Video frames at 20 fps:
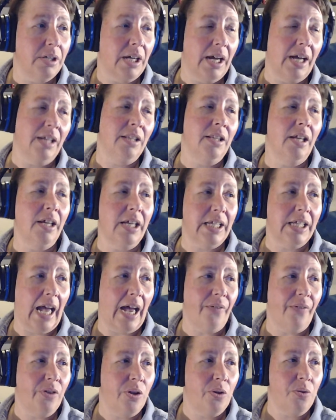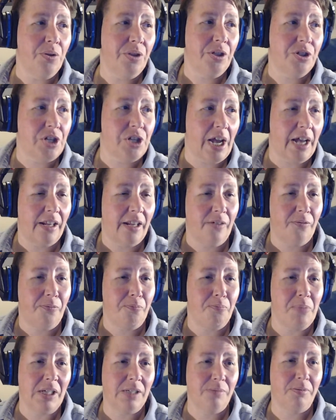I like having you in the chat. It
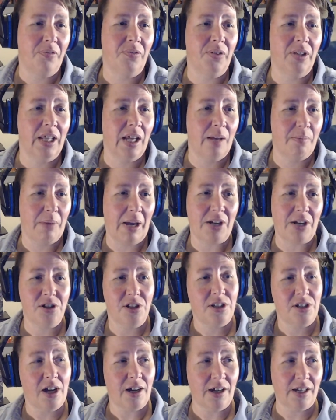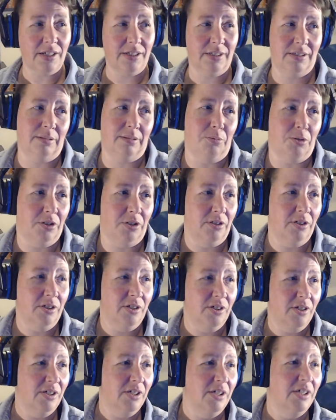makes me feel like I'm actually talking to someone
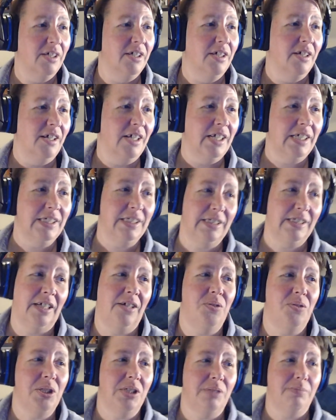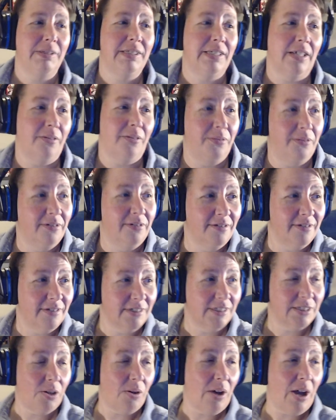instead of just myself.
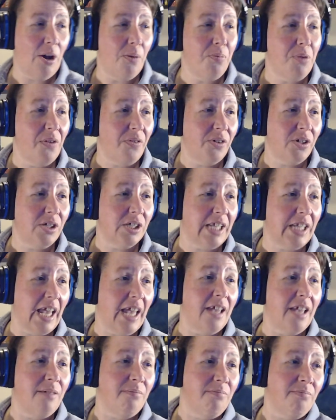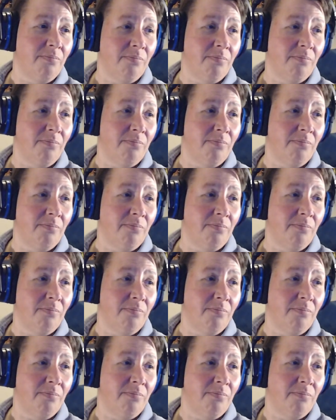So I hope you have a good game.